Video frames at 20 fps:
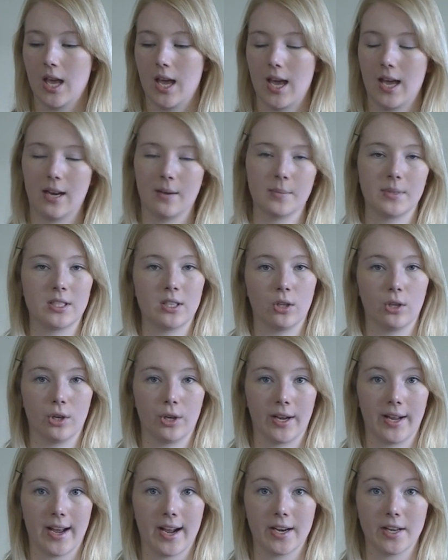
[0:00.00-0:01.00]
and I'm still
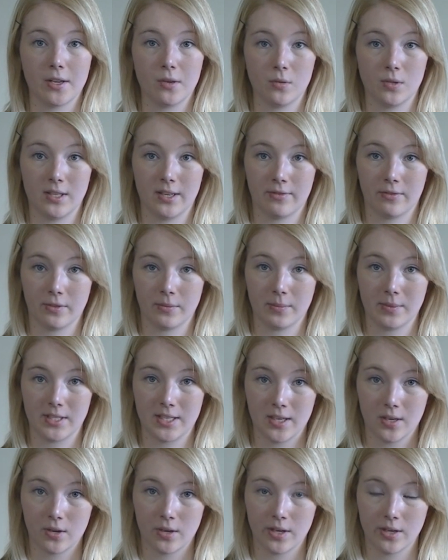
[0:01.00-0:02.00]
learning how to use different
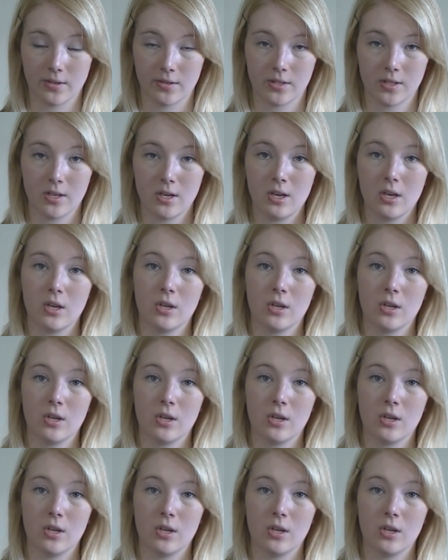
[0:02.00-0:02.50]
materials.